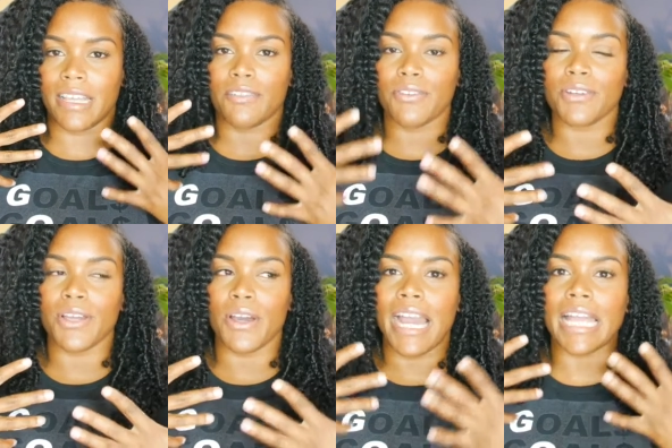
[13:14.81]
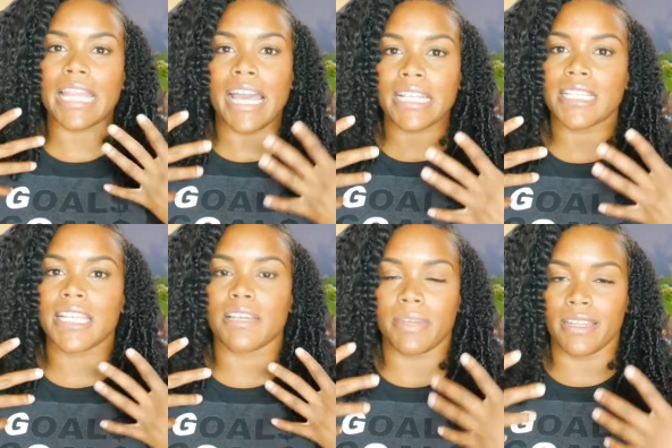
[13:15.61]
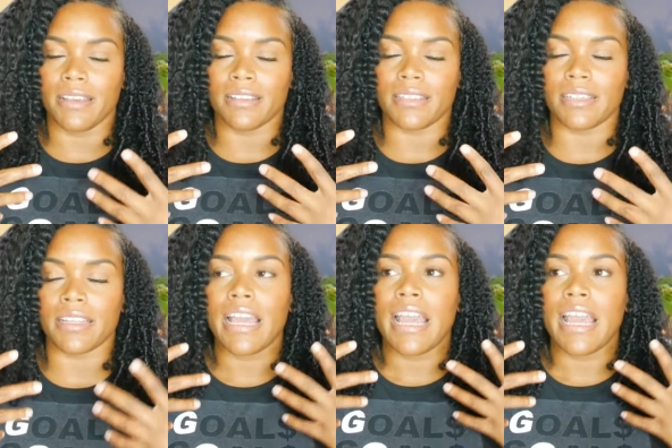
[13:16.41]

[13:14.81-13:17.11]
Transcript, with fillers: If you know, I like to get my nails done.